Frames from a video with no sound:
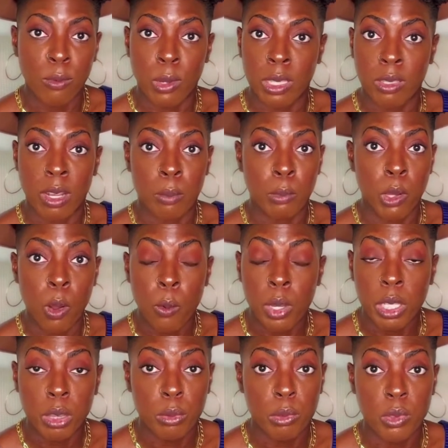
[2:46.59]
whether I'm
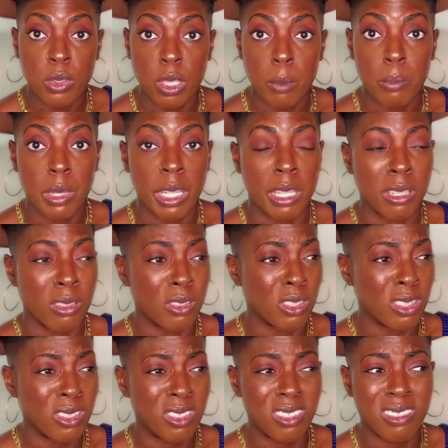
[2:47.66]
going through something or
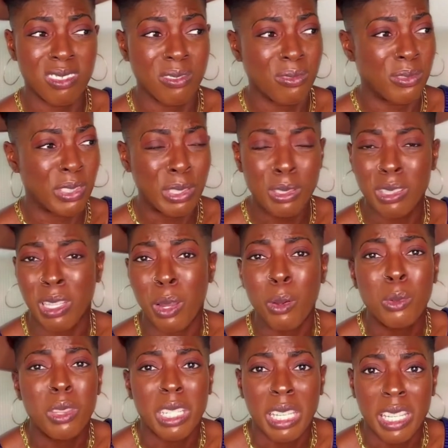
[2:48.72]
just feel
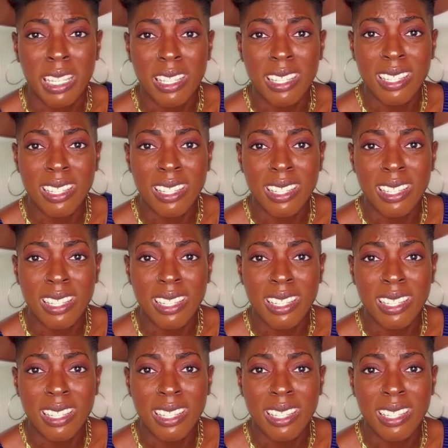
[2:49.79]
lonely,